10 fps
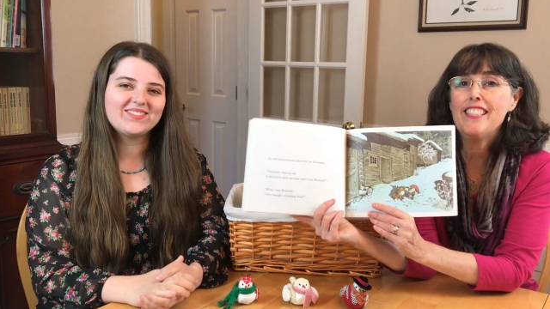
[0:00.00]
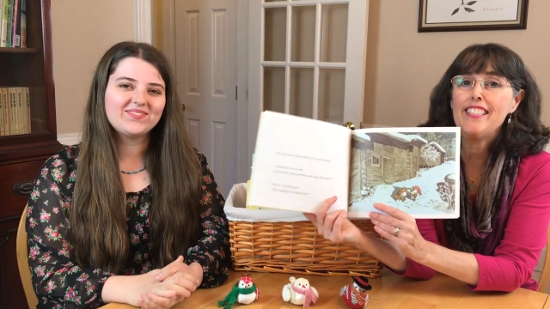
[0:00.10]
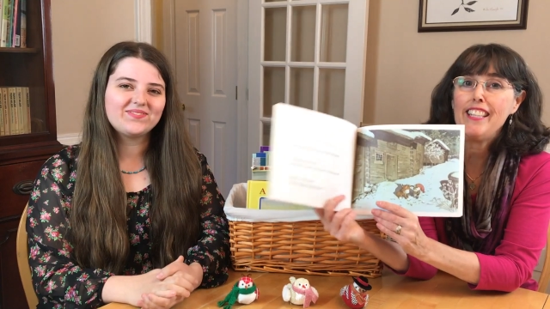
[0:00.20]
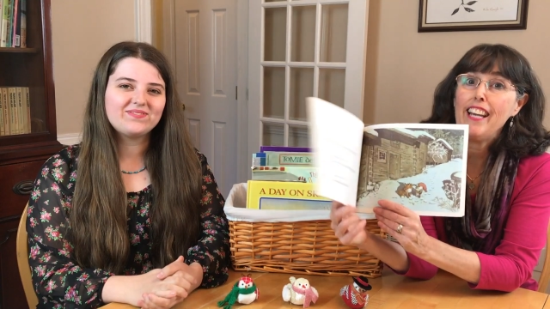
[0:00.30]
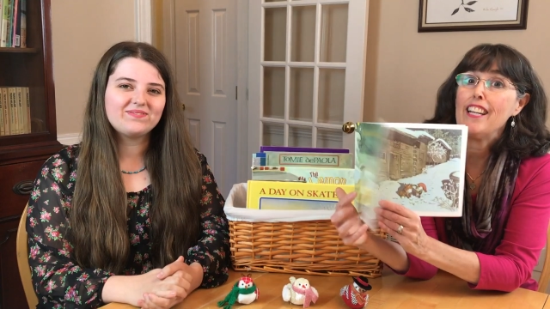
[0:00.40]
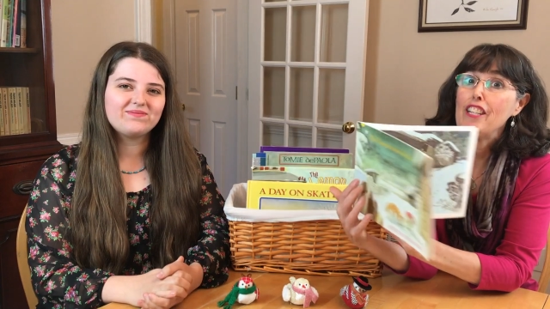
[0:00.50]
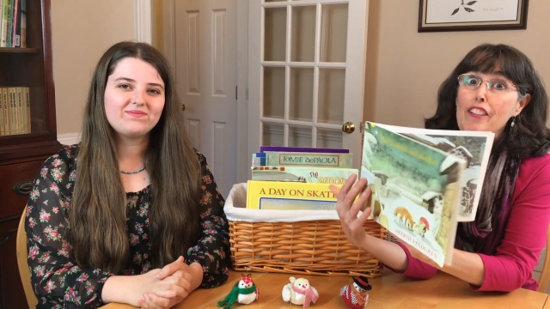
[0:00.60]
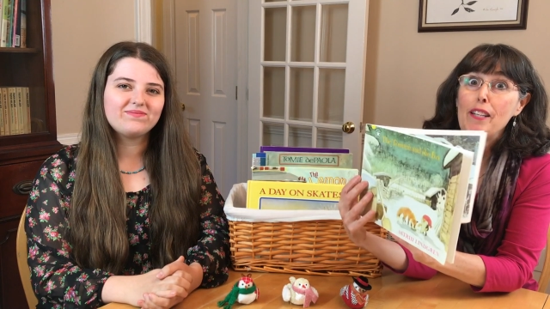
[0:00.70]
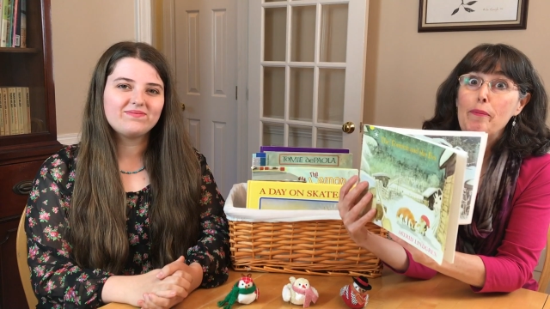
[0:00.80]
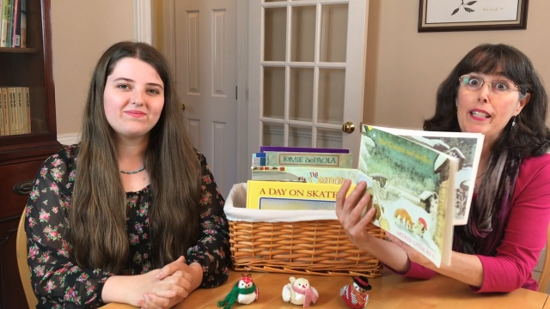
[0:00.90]
Speaker 1: is again a
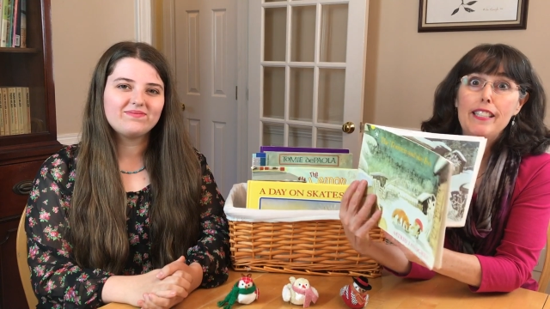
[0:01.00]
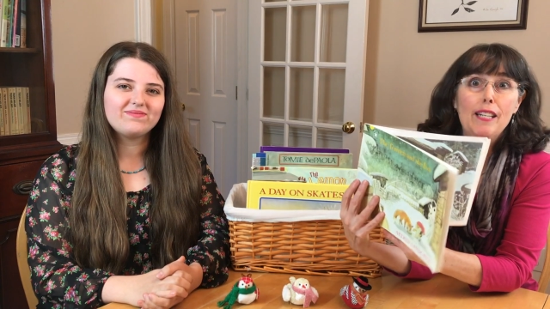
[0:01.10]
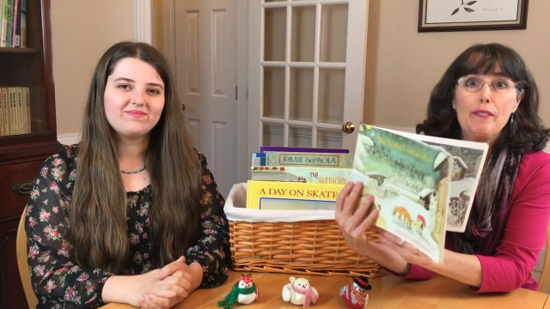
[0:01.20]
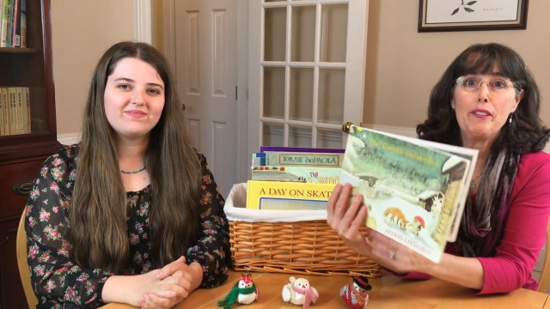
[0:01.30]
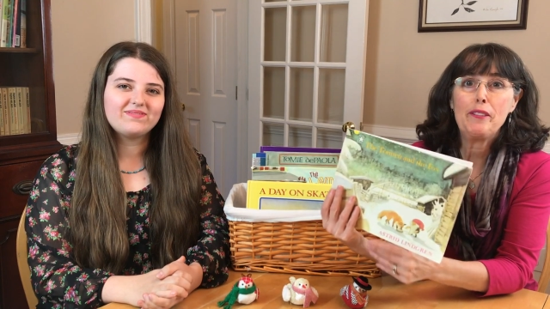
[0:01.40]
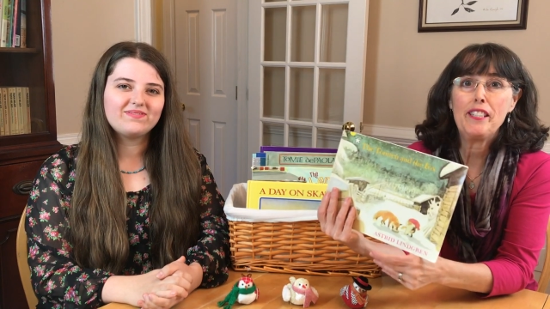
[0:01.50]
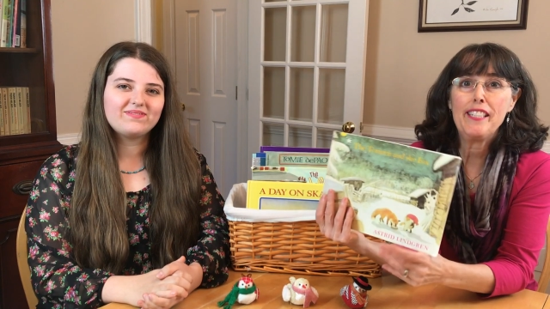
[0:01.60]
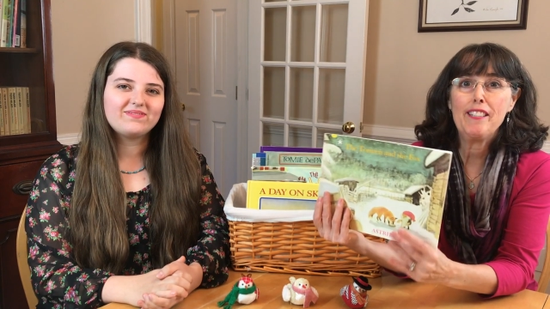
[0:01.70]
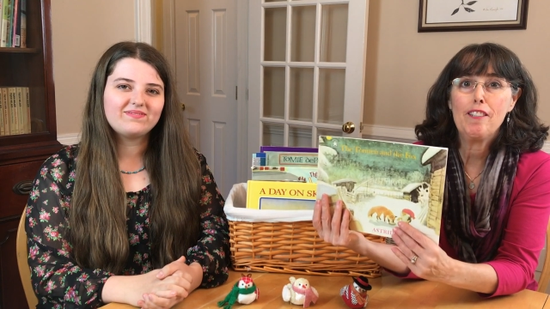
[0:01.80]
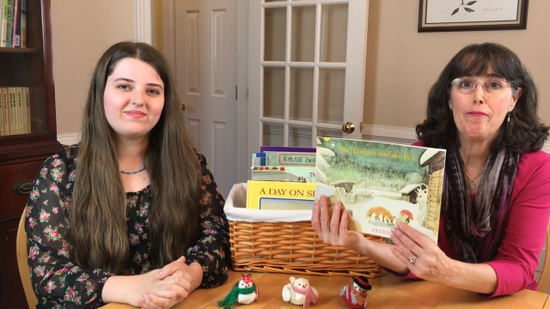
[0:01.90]
great bedtime
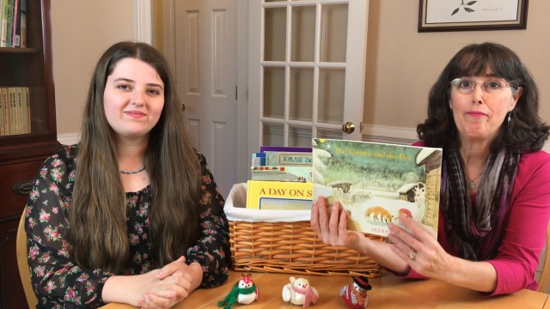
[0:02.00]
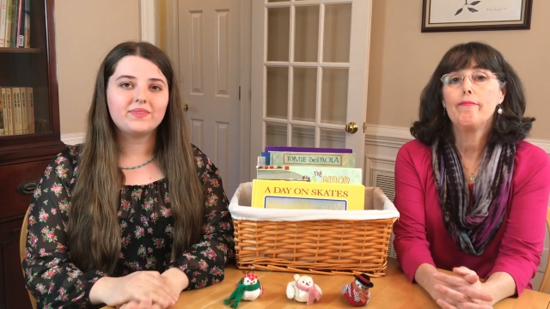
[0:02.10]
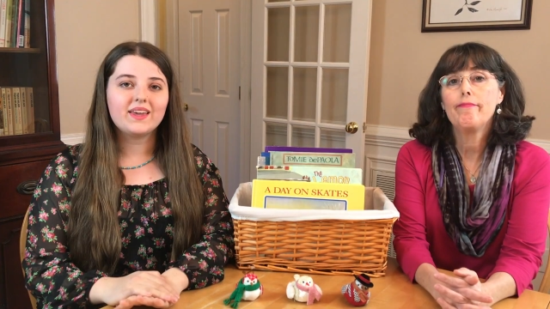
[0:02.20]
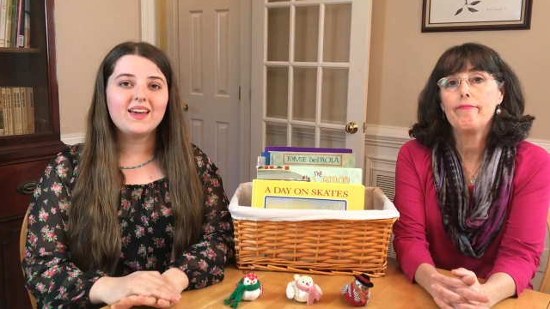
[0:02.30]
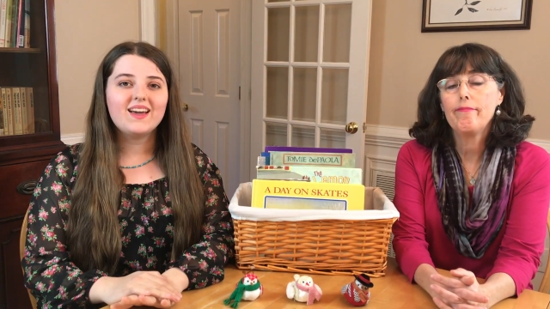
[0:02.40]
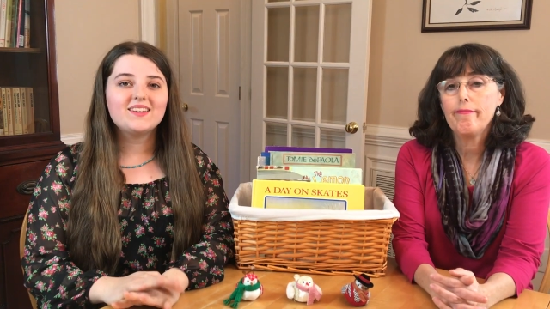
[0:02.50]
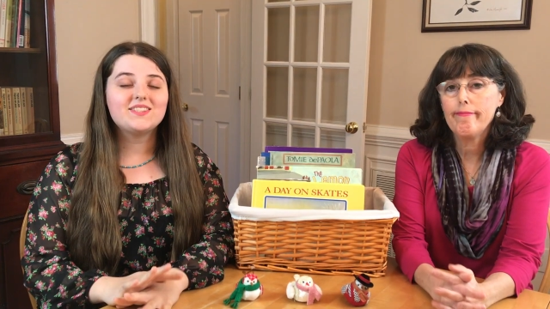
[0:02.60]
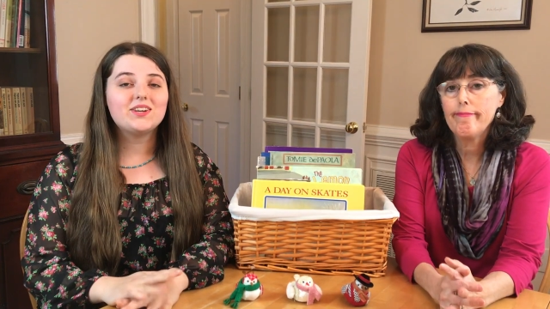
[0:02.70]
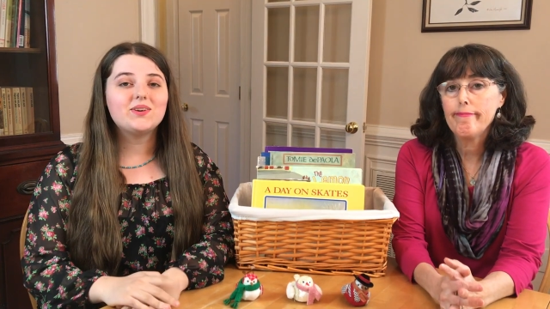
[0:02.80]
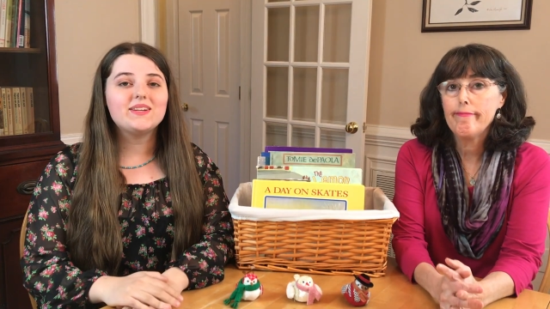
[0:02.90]
Speaker 2: story.
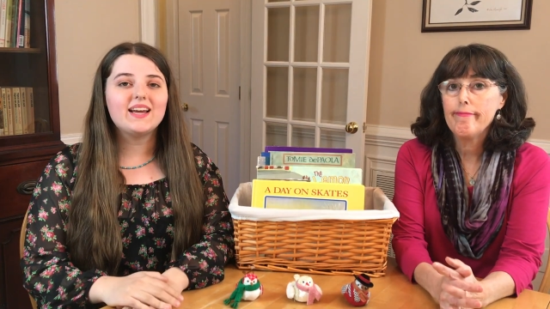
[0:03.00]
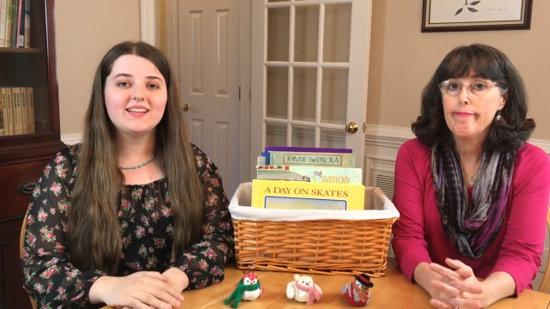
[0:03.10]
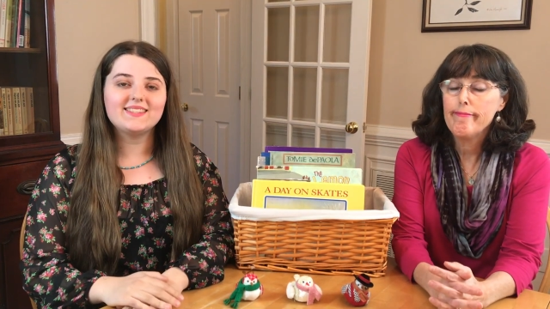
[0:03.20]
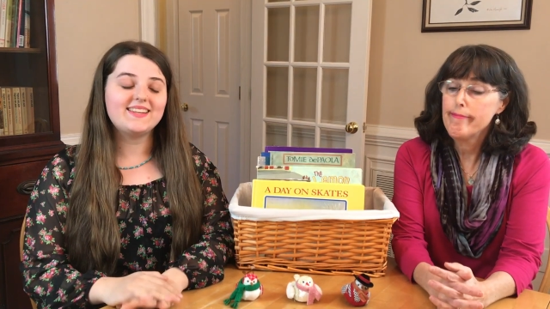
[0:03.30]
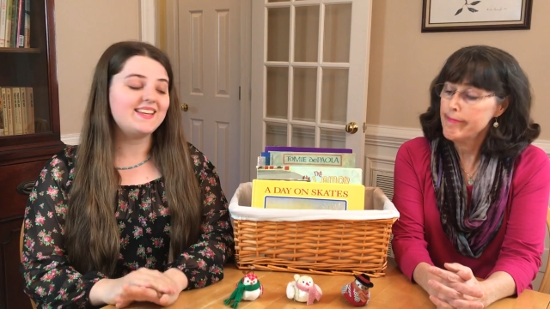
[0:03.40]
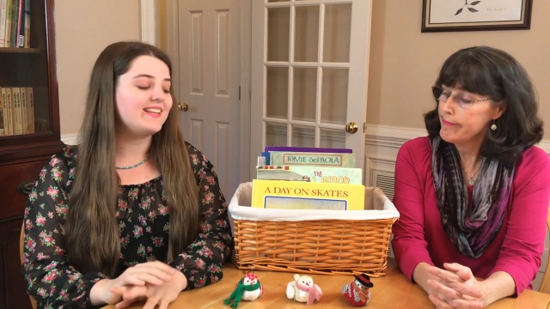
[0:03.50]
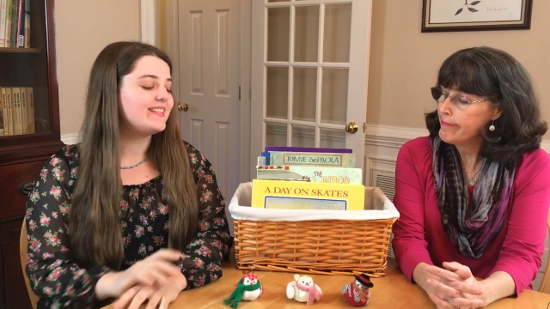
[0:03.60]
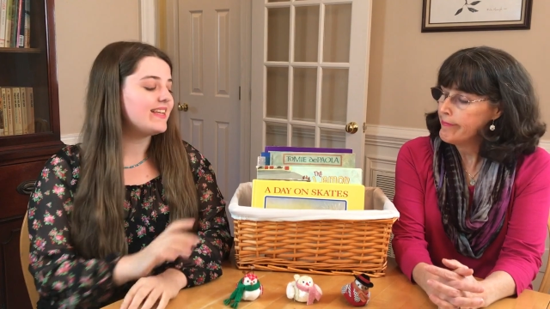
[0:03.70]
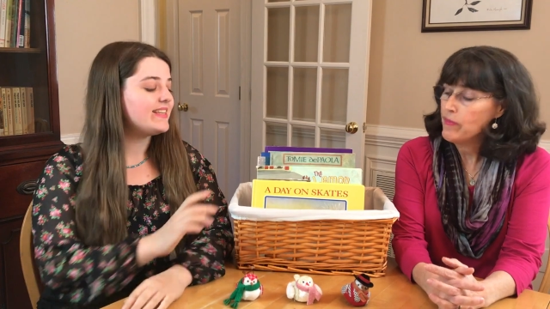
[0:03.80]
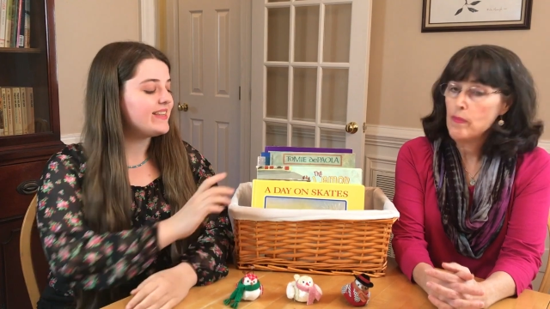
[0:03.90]
So next
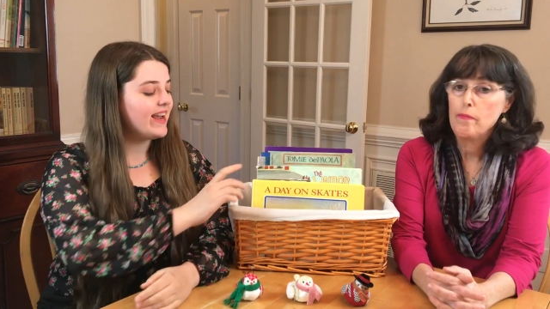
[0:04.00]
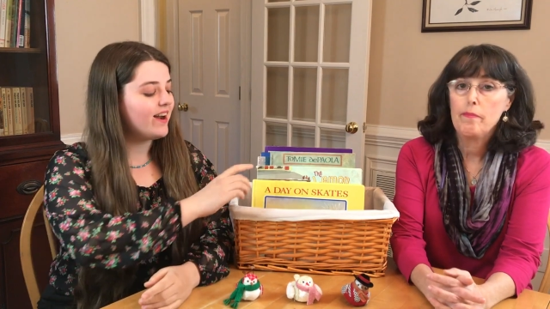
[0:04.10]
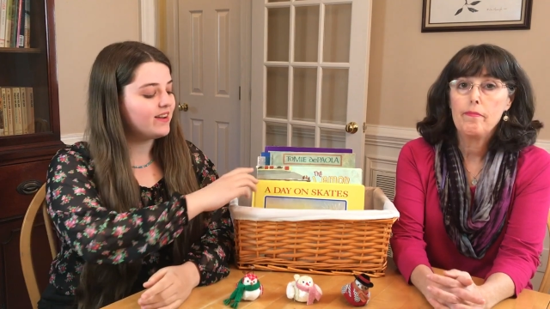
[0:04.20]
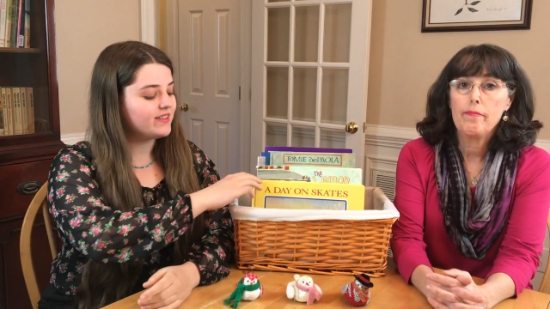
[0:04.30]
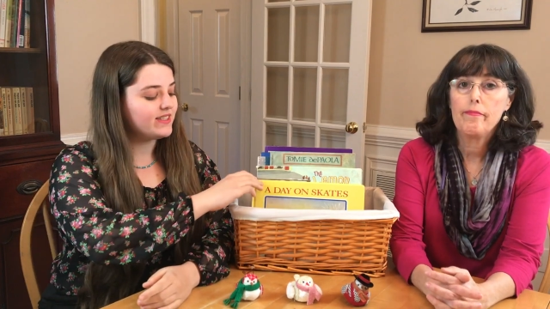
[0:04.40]
is A Day on